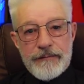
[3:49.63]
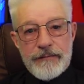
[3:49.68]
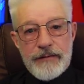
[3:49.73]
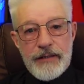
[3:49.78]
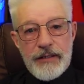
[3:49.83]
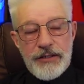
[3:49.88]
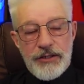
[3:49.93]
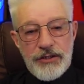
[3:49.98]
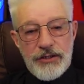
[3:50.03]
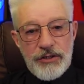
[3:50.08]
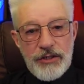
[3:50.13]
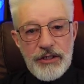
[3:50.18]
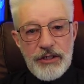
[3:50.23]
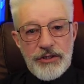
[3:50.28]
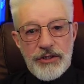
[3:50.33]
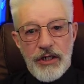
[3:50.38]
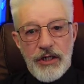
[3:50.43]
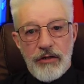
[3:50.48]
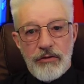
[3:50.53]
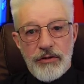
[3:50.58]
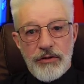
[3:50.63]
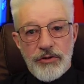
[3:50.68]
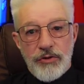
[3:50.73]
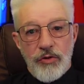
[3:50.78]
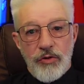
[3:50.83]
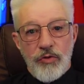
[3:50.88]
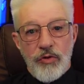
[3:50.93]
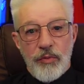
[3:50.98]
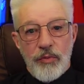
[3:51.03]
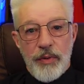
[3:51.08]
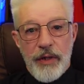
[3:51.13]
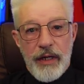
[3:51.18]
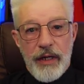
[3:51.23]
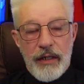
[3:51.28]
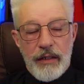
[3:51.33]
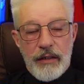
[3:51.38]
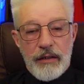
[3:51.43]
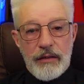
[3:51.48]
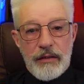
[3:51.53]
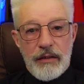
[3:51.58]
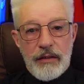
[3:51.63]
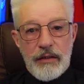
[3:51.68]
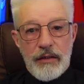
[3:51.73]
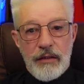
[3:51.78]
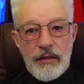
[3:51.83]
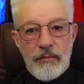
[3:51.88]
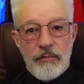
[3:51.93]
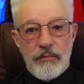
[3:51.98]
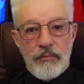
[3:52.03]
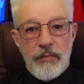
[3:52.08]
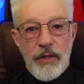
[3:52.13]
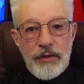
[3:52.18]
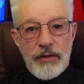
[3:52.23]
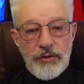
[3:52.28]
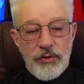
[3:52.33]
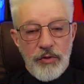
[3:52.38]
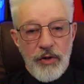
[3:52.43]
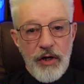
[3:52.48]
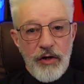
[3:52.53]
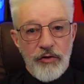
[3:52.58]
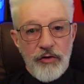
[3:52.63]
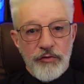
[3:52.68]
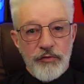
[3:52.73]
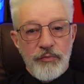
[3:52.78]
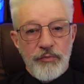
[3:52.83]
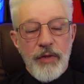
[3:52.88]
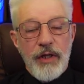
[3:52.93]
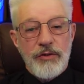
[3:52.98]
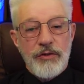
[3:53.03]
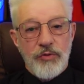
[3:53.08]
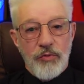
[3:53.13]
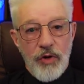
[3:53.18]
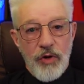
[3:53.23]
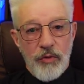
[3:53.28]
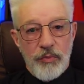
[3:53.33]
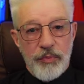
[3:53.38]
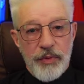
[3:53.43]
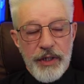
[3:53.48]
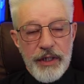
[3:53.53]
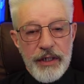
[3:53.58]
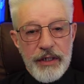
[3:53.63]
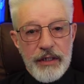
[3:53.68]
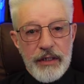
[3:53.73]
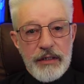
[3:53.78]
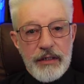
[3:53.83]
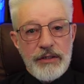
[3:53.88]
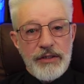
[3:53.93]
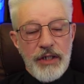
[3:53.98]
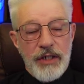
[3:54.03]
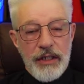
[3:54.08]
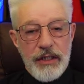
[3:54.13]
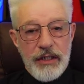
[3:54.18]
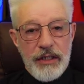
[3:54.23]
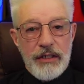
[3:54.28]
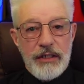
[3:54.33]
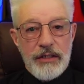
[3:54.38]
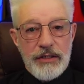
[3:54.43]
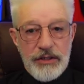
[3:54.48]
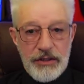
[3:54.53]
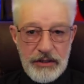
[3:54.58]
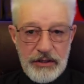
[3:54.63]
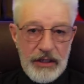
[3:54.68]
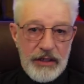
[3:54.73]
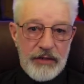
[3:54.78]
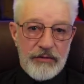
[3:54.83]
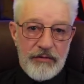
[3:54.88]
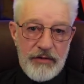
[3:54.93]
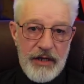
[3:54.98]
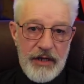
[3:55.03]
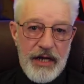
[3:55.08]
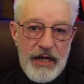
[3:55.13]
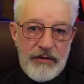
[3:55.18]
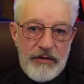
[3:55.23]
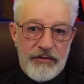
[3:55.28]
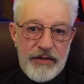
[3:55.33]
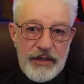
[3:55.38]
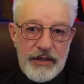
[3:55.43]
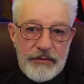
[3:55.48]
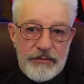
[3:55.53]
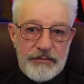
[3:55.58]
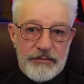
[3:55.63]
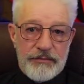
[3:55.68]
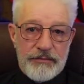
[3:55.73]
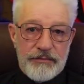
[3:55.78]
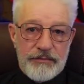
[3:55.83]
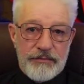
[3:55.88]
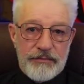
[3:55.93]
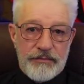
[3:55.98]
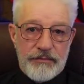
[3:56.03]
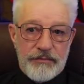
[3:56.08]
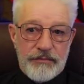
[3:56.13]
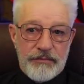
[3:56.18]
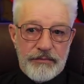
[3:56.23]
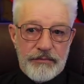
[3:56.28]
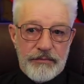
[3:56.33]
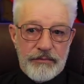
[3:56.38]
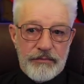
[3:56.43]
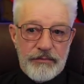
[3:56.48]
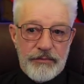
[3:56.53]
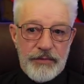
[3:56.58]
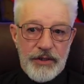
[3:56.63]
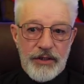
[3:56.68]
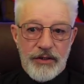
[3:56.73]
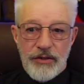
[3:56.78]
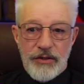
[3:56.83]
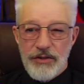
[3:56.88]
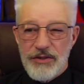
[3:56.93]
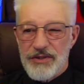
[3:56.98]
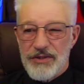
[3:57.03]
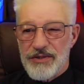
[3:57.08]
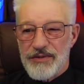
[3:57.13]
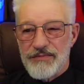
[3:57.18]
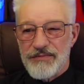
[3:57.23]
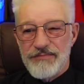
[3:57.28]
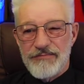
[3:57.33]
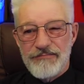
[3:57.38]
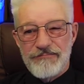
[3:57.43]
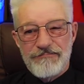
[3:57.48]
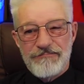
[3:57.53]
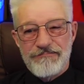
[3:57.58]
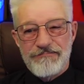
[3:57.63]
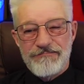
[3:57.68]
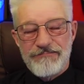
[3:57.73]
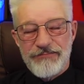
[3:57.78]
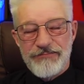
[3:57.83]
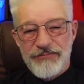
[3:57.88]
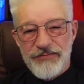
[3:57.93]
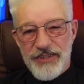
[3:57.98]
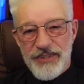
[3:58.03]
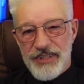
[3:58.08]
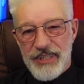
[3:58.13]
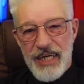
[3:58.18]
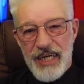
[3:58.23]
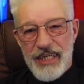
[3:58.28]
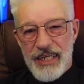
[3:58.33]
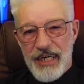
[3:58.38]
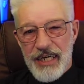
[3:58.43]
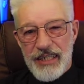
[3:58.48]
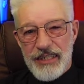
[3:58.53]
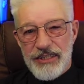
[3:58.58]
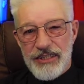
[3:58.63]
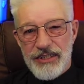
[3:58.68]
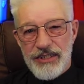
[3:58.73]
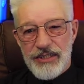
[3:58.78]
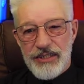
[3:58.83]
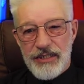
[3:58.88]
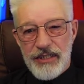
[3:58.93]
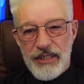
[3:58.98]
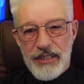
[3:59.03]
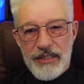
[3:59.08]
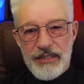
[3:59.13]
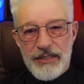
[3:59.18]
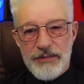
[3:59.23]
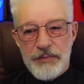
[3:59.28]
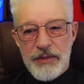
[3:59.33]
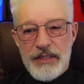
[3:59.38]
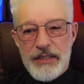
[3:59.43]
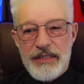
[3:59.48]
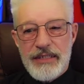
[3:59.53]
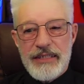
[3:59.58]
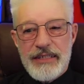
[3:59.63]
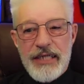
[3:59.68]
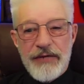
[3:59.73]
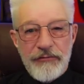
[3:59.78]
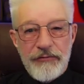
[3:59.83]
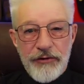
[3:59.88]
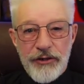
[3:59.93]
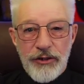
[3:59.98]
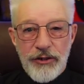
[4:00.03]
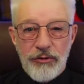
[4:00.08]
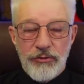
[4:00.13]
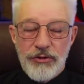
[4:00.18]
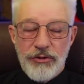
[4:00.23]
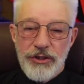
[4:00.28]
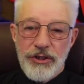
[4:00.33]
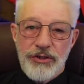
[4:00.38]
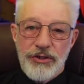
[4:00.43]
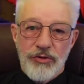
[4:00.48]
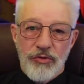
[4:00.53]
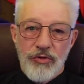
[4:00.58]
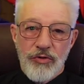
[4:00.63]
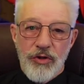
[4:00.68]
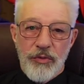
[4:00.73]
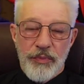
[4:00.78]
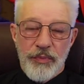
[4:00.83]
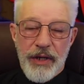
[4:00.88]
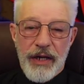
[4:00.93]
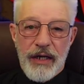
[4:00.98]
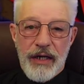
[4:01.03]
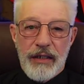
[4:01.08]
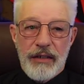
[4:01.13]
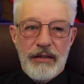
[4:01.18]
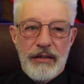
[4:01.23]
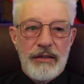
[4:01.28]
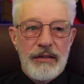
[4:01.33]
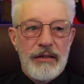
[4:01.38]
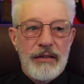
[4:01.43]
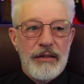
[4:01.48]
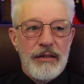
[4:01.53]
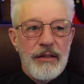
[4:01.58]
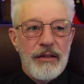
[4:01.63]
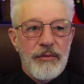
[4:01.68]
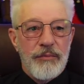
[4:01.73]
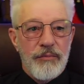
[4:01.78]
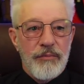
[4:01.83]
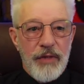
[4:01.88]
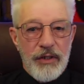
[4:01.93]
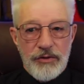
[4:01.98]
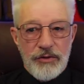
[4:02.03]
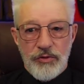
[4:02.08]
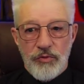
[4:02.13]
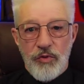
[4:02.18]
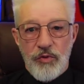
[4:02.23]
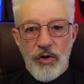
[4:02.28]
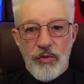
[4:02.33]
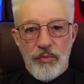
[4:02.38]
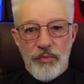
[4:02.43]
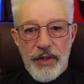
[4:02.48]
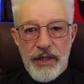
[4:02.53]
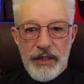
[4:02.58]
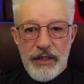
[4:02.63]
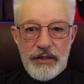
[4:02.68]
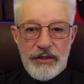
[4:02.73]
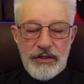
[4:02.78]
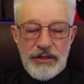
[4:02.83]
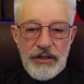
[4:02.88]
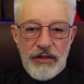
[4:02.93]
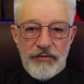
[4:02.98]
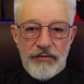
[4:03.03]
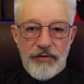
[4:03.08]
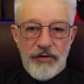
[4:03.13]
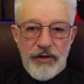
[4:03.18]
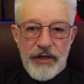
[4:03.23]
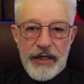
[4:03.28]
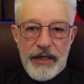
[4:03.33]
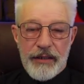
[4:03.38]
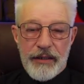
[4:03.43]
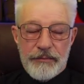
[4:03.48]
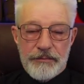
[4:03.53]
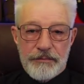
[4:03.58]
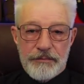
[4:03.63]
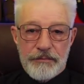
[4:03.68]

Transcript: This show is all about mental health, mental well-being, and taking the stigma out of it, because for decades it's been difficult to talk about mental well-being and stuff like that.